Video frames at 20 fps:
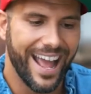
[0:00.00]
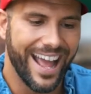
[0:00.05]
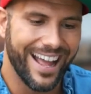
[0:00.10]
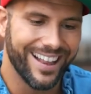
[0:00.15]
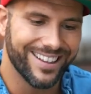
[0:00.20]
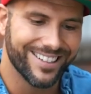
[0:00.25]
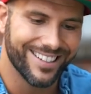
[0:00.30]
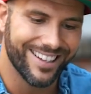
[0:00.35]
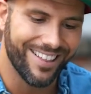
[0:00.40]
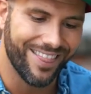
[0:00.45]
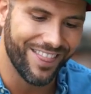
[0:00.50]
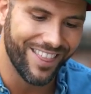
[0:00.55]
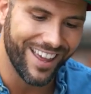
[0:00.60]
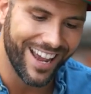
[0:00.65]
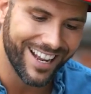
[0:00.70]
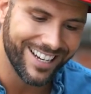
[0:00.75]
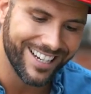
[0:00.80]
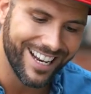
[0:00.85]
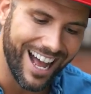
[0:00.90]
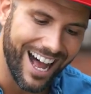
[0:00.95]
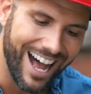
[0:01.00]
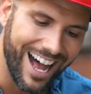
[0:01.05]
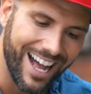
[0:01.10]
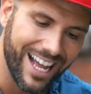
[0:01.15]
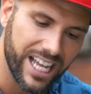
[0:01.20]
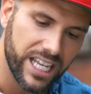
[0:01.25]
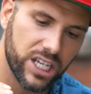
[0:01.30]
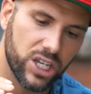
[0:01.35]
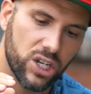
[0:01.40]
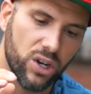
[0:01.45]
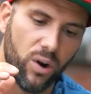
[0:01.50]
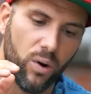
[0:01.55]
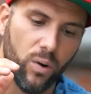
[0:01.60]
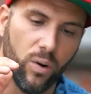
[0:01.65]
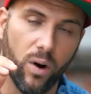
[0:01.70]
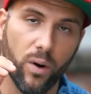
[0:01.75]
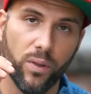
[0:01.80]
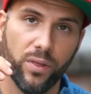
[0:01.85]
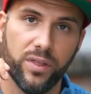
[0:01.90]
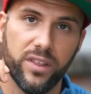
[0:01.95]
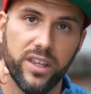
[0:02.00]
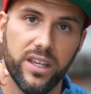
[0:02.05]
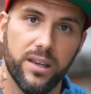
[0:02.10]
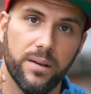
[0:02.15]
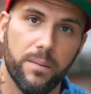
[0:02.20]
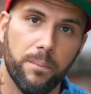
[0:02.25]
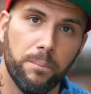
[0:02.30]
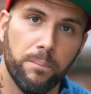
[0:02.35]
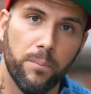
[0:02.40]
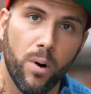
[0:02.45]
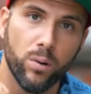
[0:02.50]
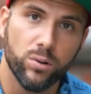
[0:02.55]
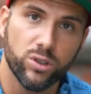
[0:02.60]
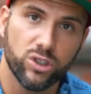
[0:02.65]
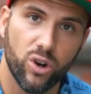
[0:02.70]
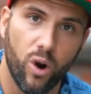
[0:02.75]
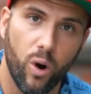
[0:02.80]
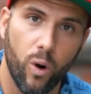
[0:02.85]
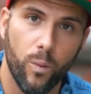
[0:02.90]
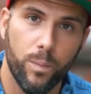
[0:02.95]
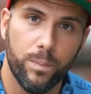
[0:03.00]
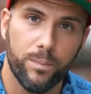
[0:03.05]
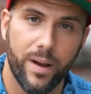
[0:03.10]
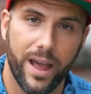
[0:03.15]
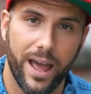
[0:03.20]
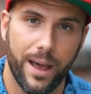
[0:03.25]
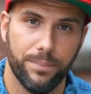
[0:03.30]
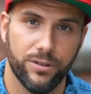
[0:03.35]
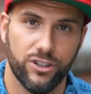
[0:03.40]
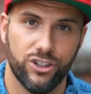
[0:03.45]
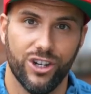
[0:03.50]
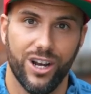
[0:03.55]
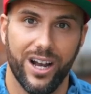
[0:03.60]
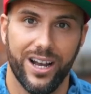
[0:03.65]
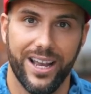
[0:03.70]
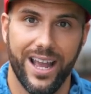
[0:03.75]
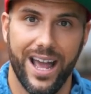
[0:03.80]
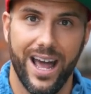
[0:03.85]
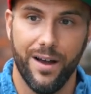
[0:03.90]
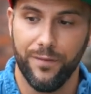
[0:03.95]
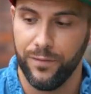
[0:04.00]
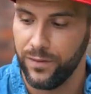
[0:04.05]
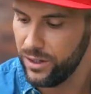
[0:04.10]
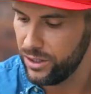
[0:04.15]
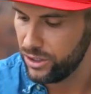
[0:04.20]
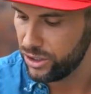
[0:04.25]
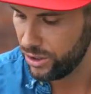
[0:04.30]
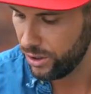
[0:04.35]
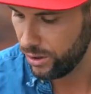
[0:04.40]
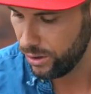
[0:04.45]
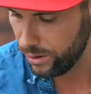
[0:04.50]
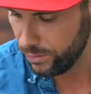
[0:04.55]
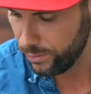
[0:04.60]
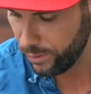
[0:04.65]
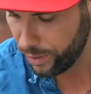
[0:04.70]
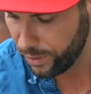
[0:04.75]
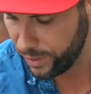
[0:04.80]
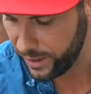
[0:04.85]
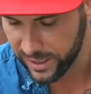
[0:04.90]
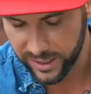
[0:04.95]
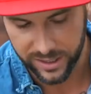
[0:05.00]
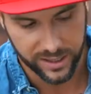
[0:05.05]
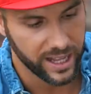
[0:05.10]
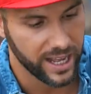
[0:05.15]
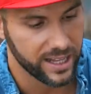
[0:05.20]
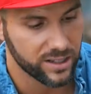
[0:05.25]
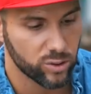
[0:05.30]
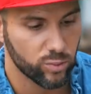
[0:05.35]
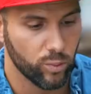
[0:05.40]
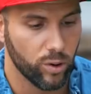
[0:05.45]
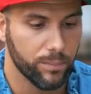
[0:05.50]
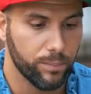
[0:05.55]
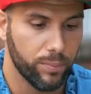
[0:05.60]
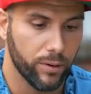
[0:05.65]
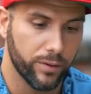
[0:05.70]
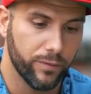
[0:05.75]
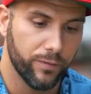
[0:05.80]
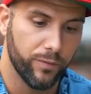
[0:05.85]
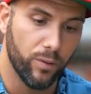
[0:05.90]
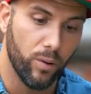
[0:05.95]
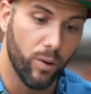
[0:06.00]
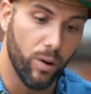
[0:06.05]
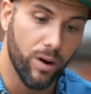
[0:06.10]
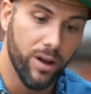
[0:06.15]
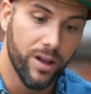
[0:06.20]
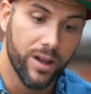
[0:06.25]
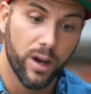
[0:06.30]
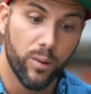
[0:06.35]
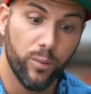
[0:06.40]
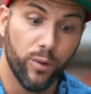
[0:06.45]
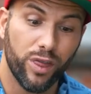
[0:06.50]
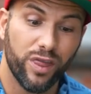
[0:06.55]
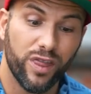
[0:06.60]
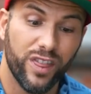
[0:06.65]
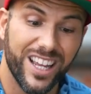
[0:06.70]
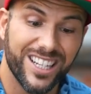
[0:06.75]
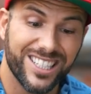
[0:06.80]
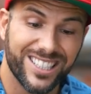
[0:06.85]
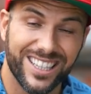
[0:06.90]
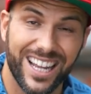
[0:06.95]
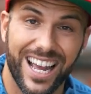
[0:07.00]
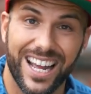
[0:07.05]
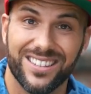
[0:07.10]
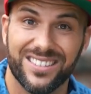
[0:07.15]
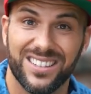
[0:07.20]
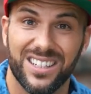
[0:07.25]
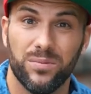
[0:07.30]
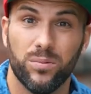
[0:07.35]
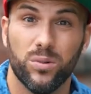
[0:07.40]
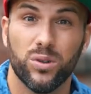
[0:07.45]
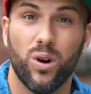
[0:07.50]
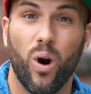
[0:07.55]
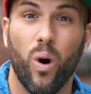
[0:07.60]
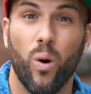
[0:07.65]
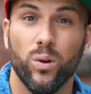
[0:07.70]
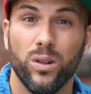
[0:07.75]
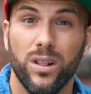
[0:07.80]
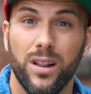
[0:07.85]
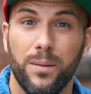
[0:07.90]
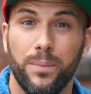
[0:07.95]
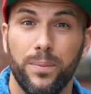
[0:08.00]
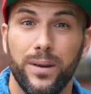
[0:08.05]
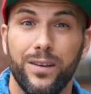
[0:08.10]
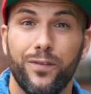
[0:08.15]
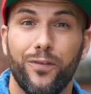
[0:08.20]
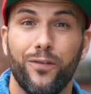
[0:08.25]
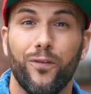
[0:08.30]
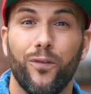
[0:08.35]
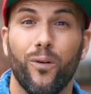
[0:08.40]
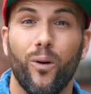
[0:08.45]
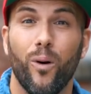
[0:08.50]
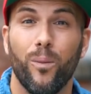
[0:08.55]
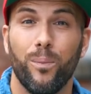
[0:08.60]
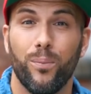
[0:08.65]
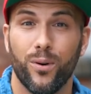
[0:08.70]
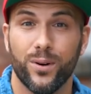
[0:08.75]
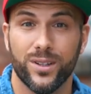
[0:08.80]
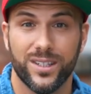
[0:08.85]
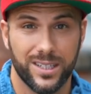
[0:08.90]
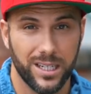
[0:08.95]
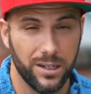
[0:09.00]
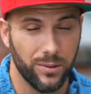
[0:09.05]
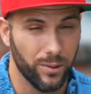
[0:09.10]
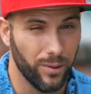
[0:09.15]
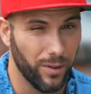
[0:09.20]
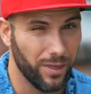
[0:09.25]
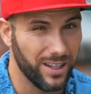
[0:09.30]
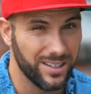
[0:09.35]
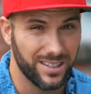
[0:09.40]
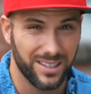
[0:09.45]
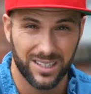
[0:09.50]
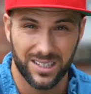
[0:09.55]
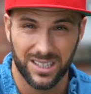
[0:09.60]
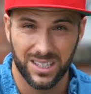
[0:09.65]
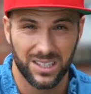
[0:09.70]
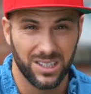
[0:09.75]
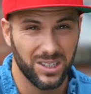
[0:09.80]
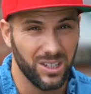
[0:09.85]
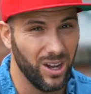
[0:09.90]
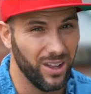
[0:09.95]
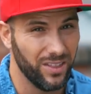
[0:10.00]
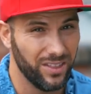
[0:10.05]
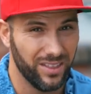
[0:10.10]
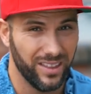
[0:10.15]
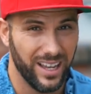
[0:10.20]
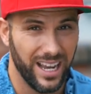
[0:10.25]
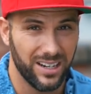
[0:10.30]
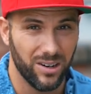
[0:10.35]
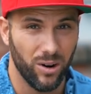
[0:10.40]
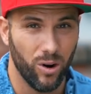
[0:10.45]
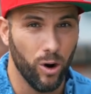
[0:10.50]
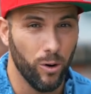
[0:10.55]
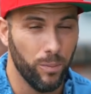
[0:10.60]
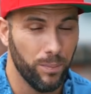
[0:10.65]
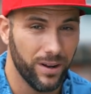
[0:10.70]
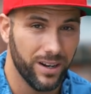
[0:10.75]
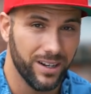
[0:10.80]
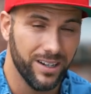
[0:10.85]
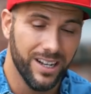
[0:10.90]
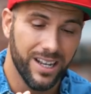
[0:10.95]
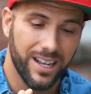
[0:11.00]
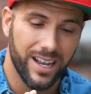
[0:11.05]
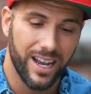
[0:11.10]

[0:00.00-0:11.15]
and then I go on the most open aperture I have. So with this lens 1.4, with this lens it would only be 4.0. This is not that open,